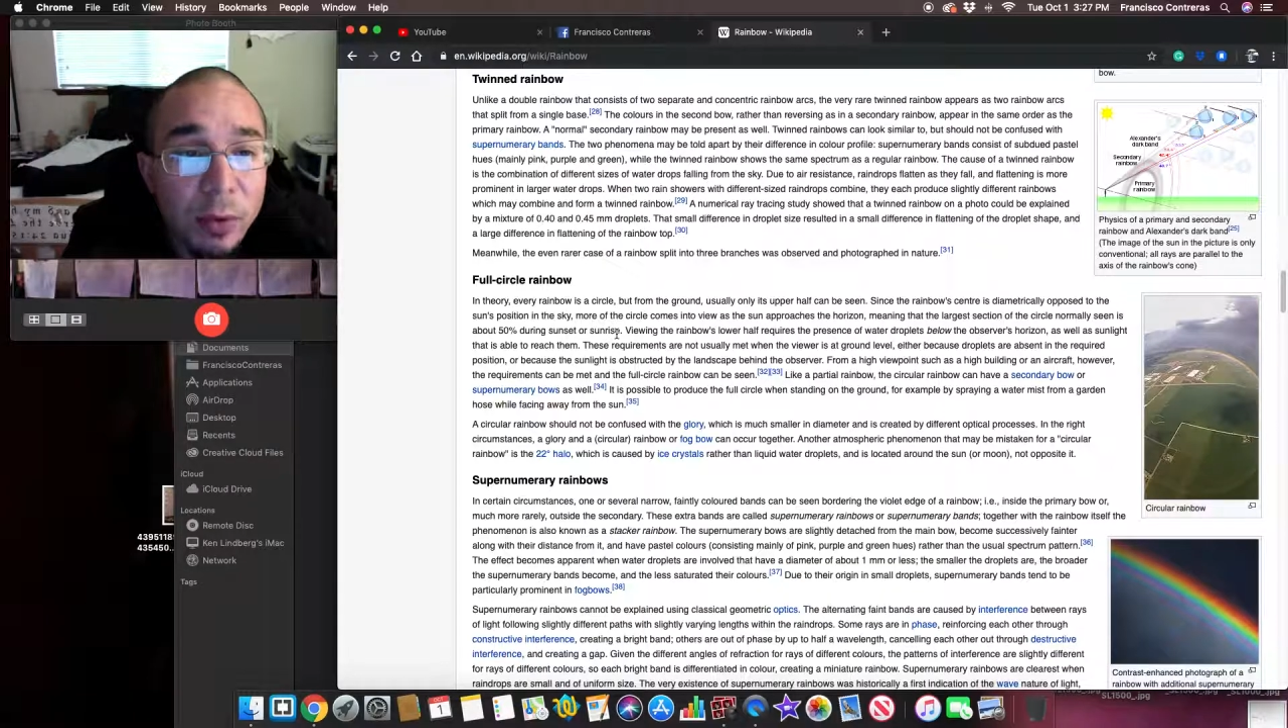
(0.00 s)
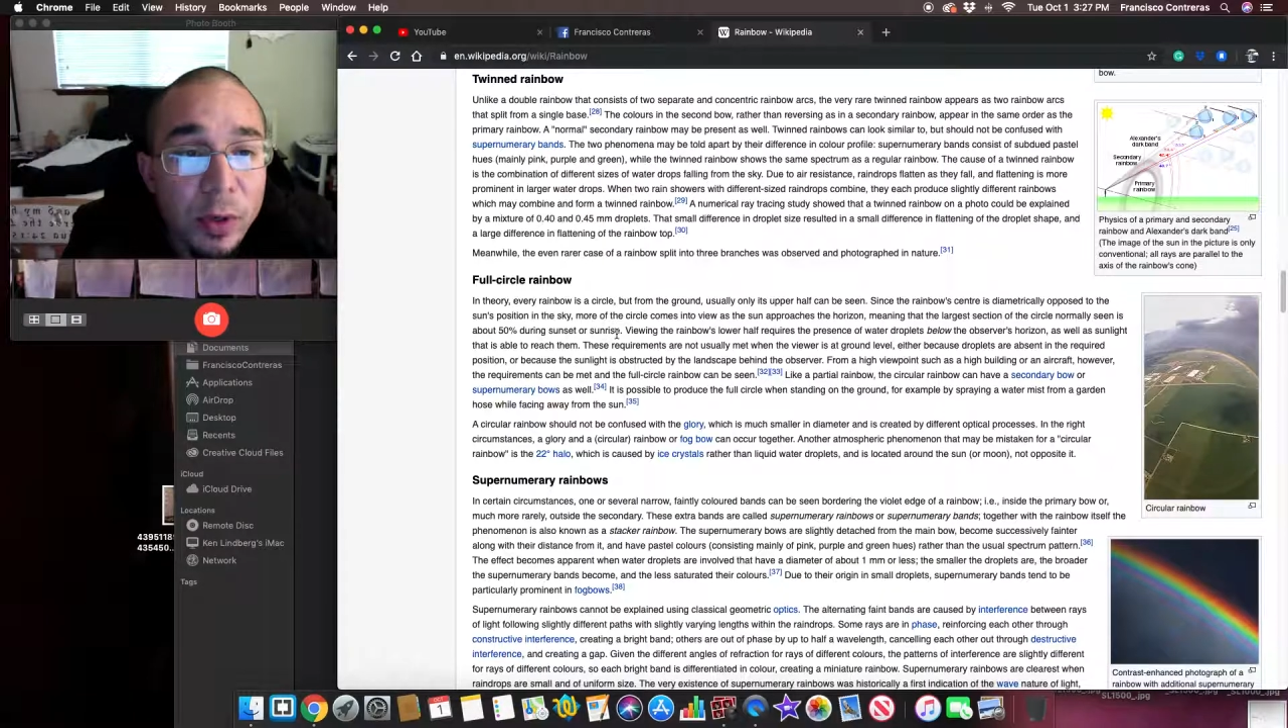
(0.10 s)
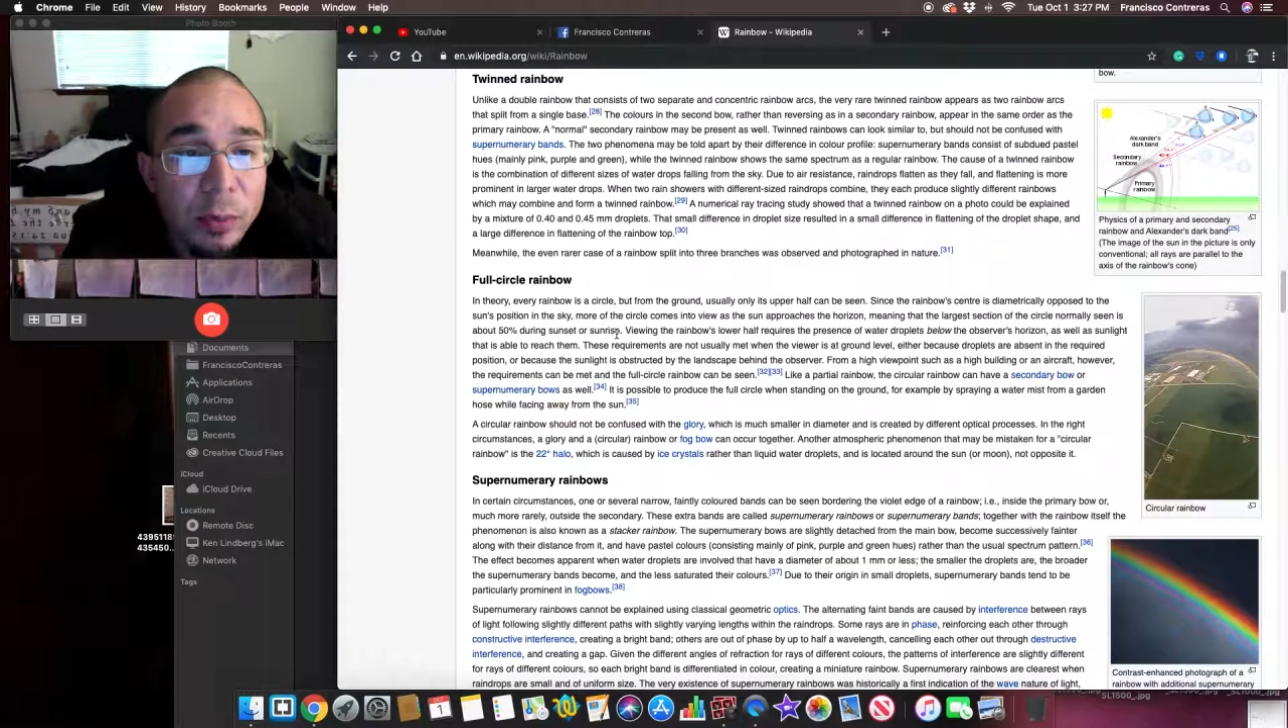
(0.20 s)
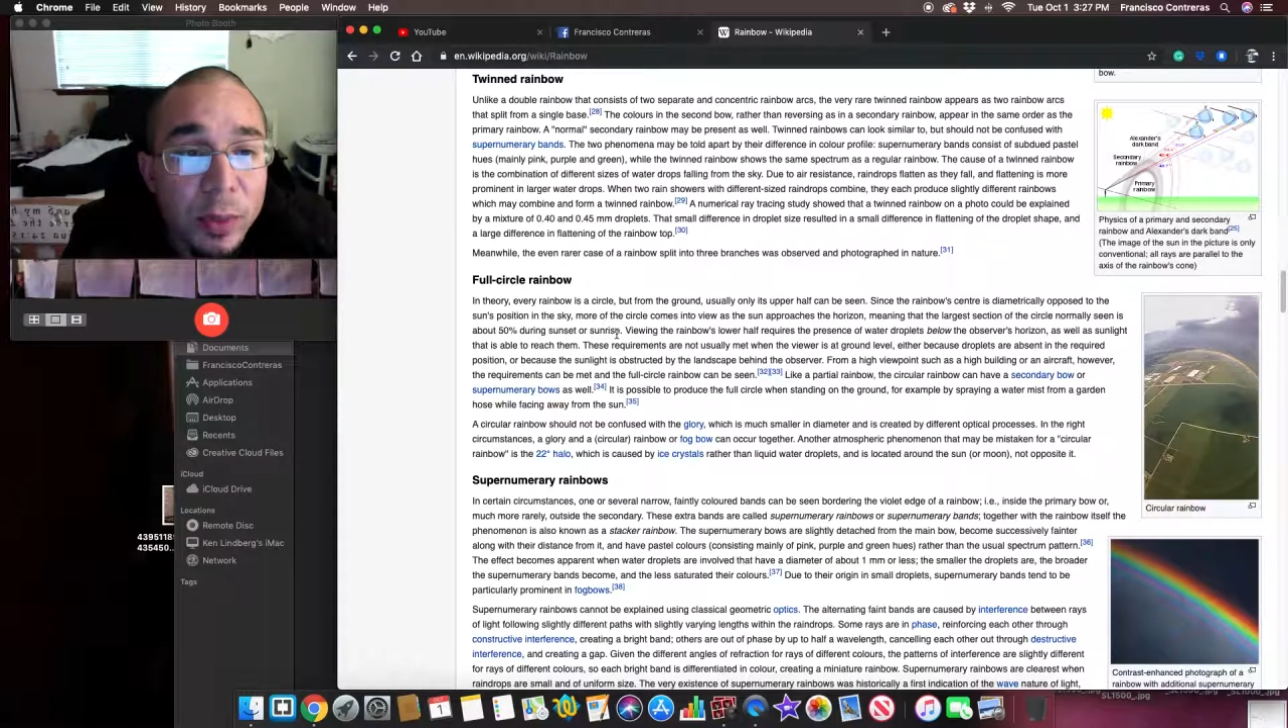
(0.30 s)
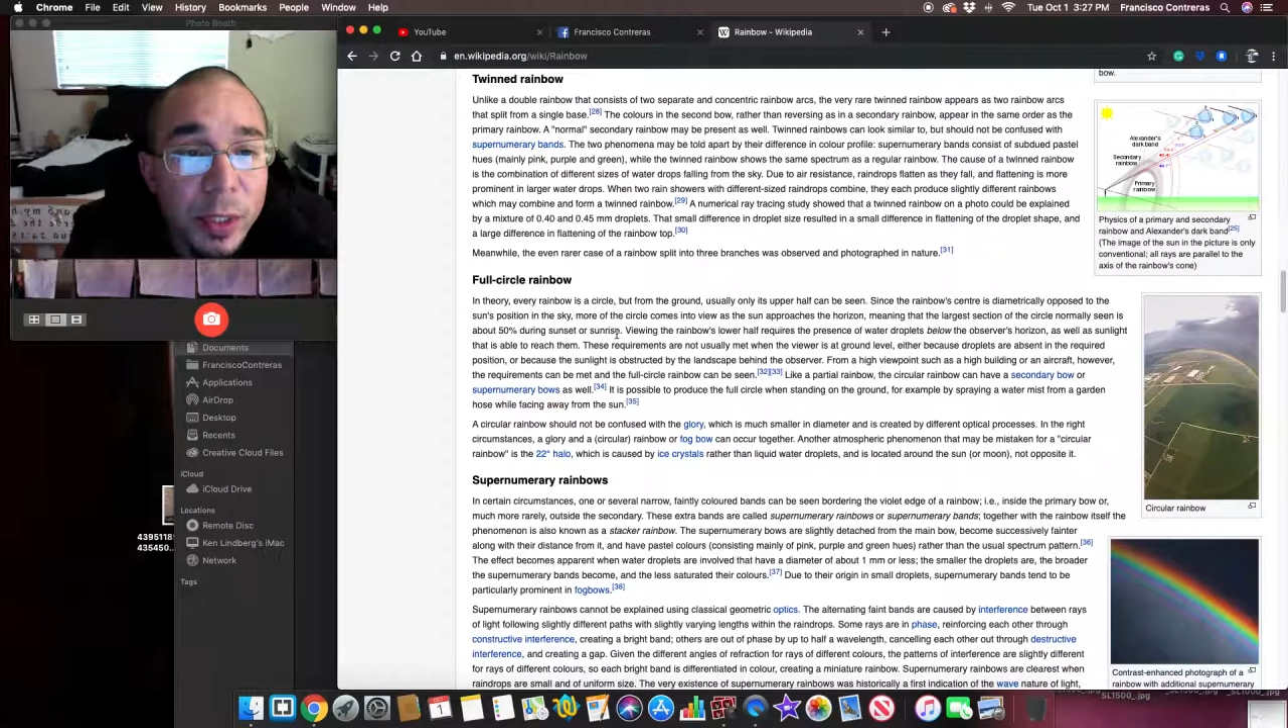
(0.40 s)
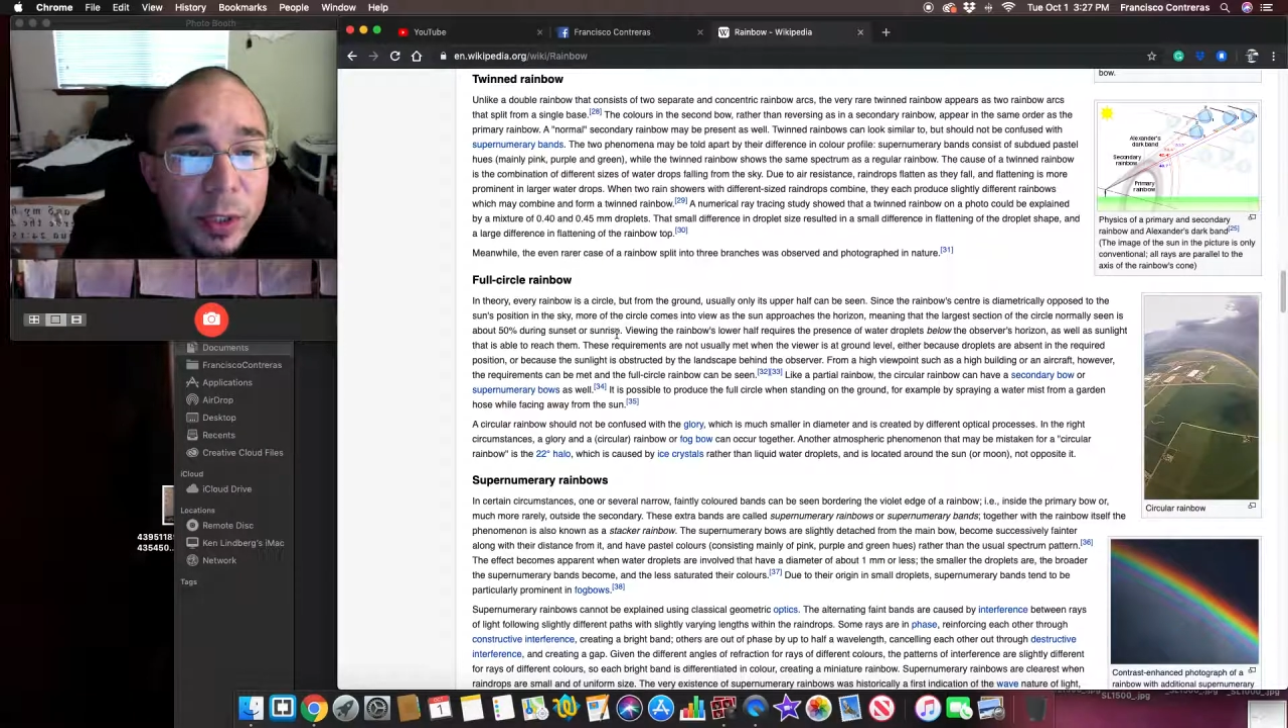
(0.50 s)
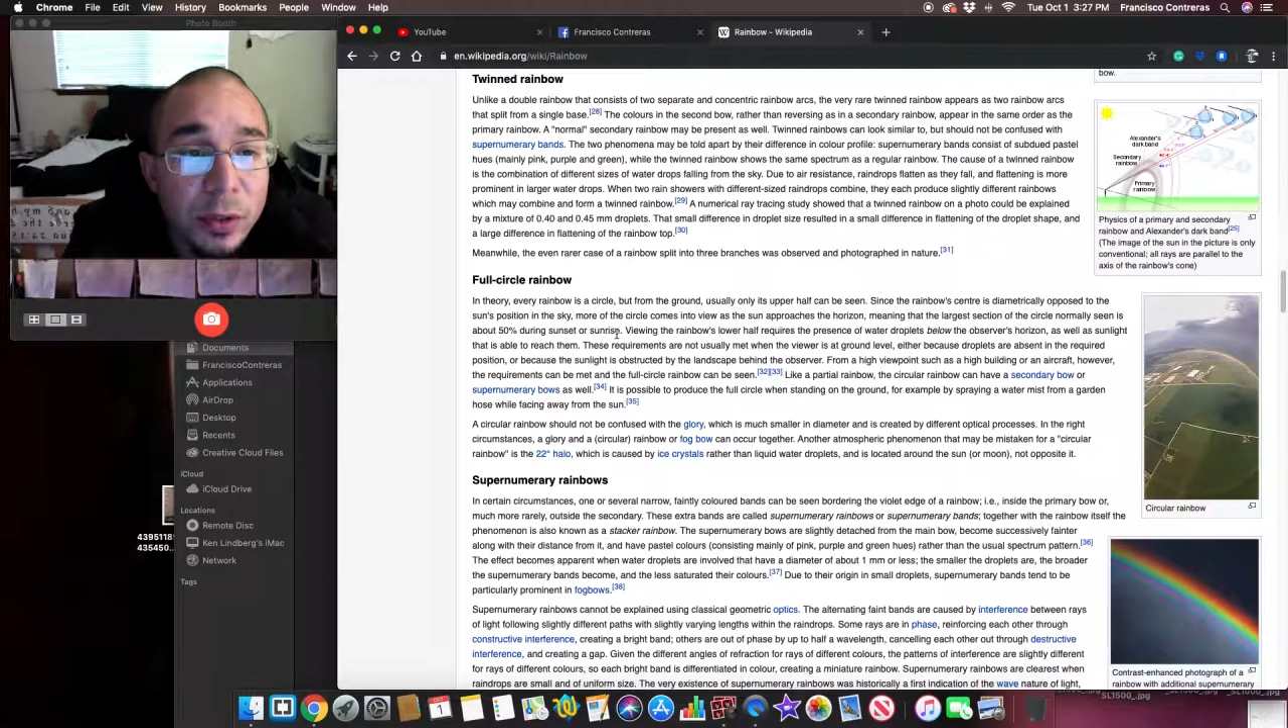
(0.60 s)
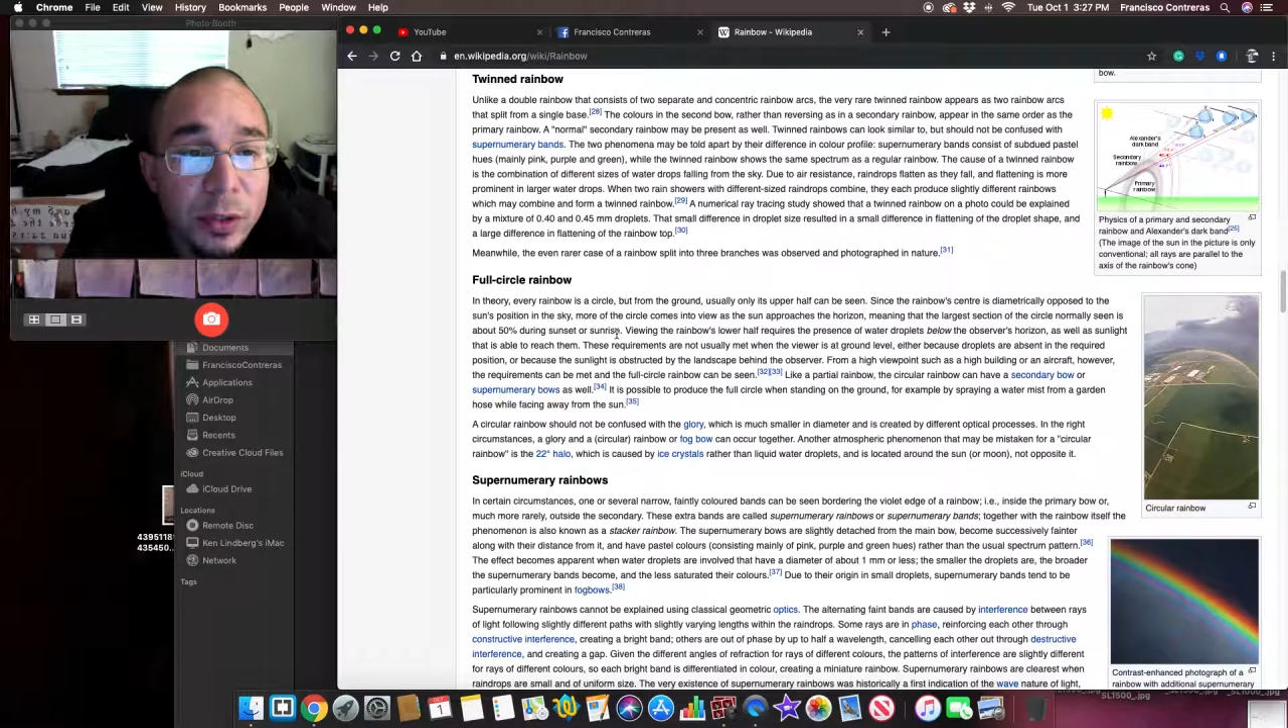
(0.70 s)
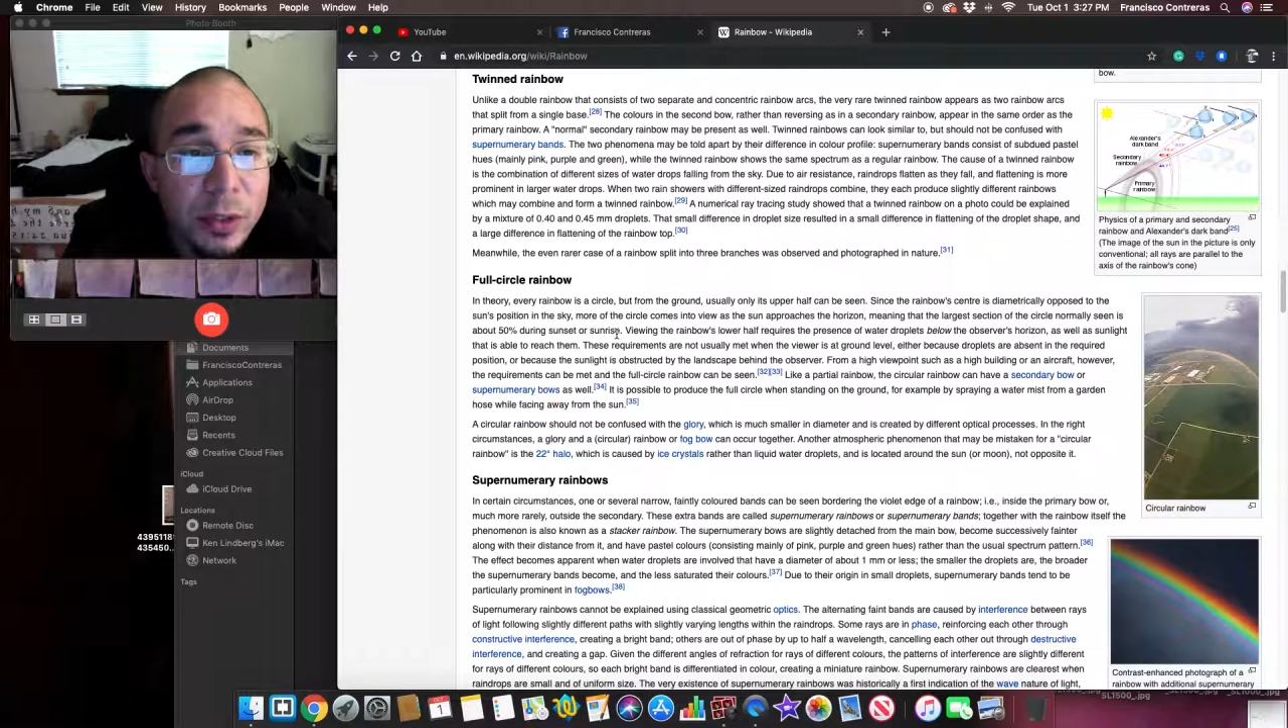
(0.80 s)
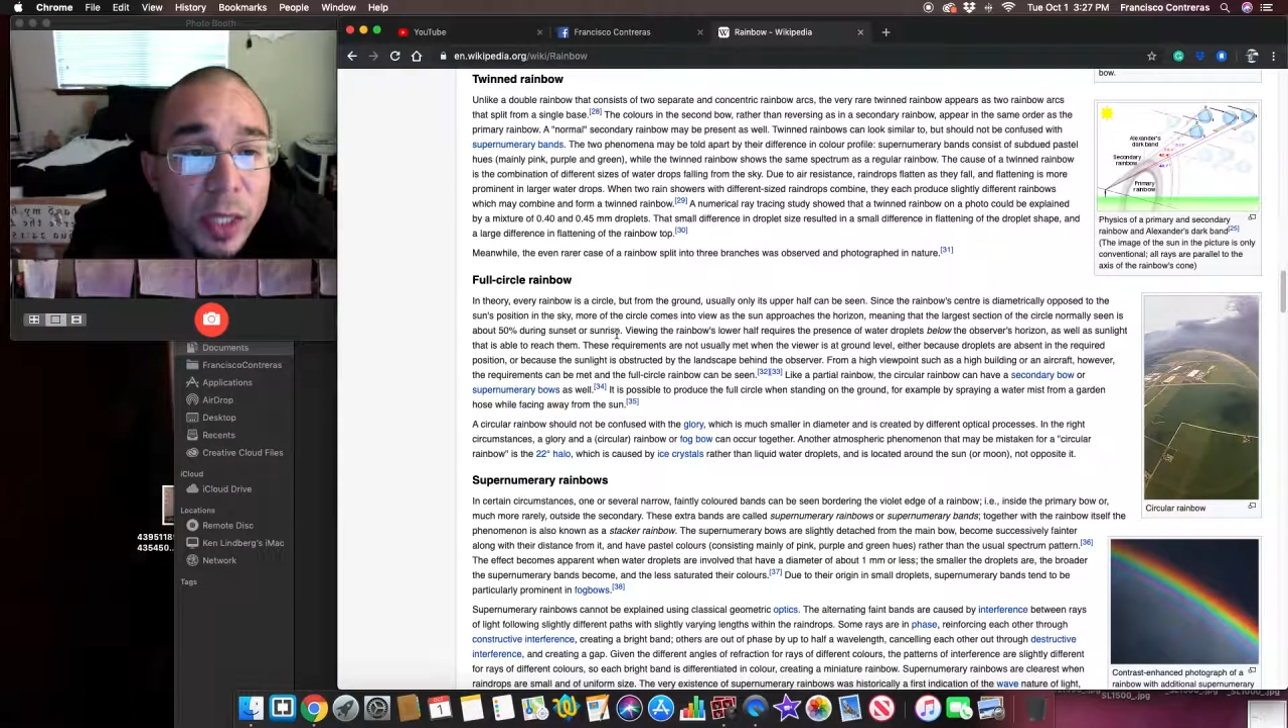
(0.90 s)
appears